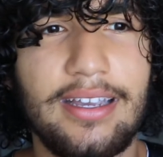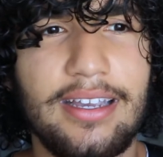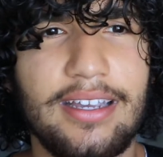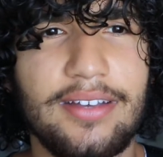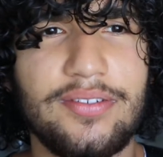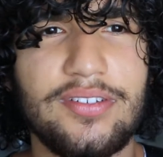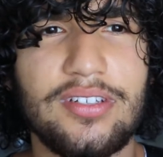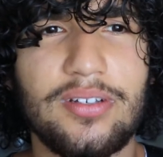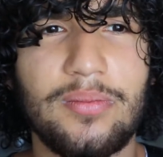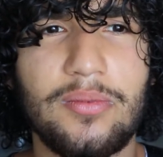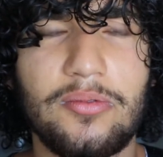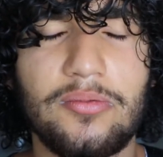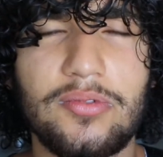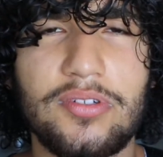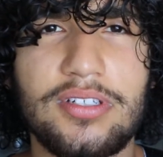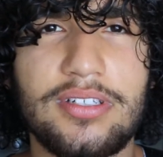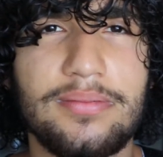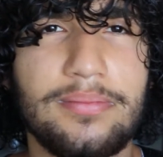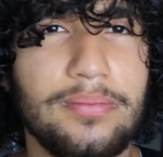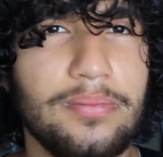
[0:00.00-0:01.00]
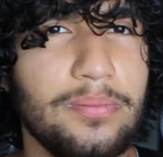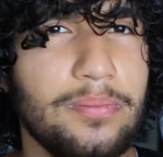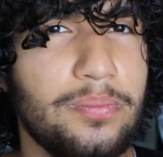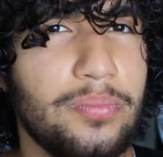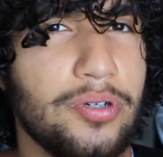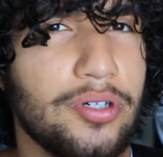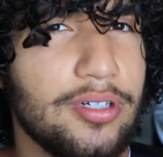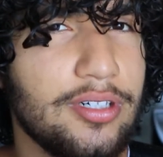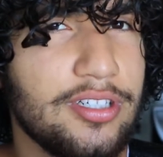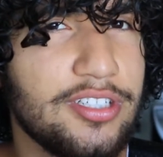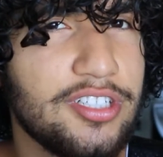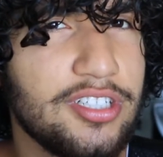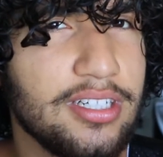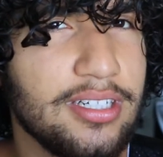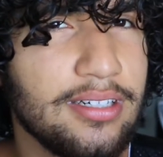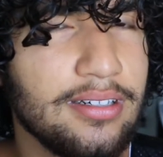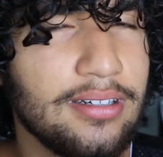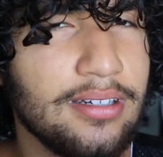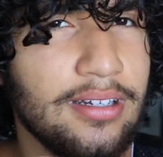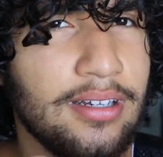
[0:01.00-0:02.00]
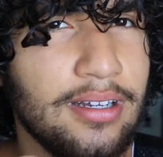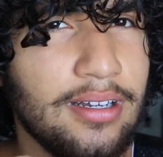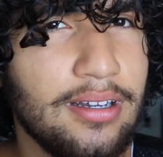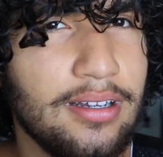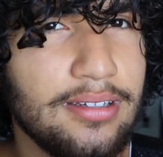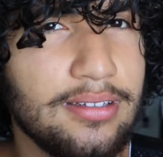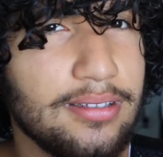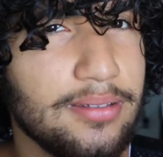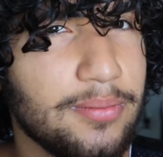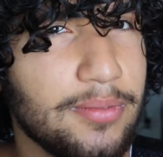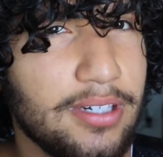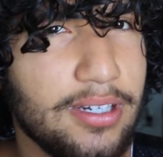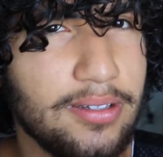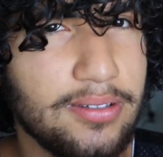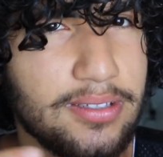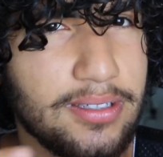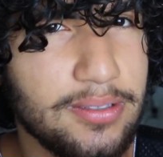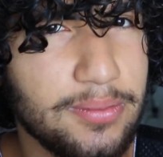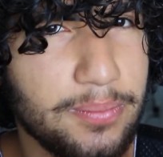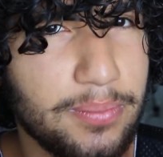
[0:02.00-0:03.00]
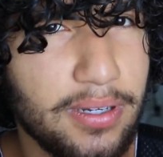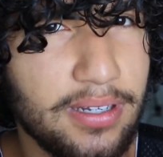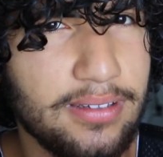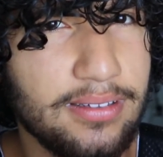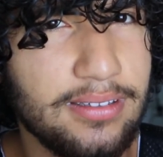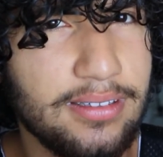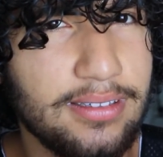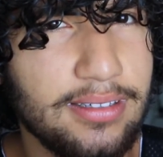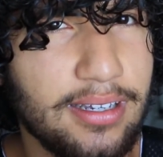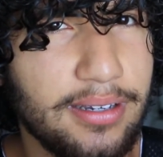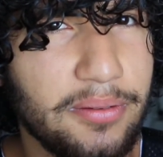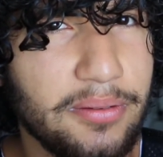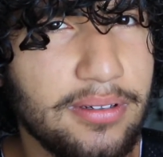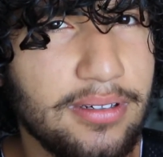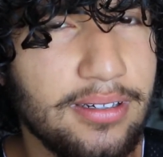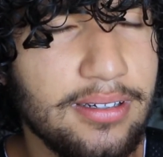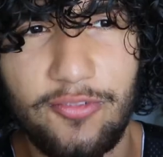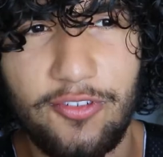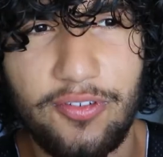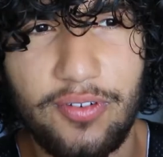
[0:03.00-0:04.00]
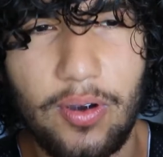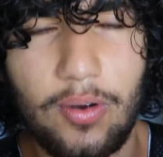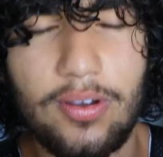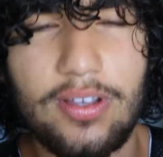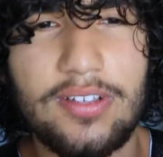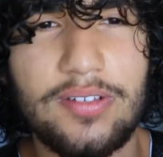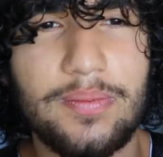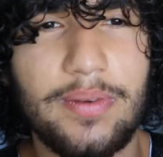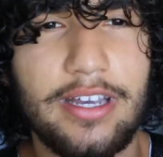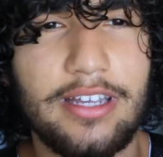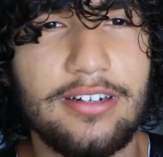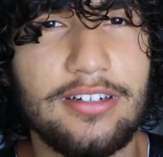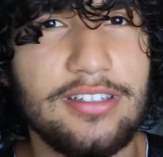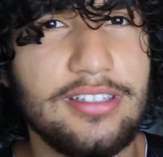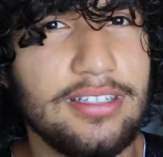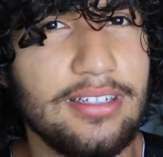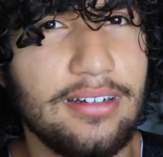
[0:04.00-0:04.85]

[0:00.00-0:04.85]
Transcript: If someone was pushing someone else's buttons, I would focus my energy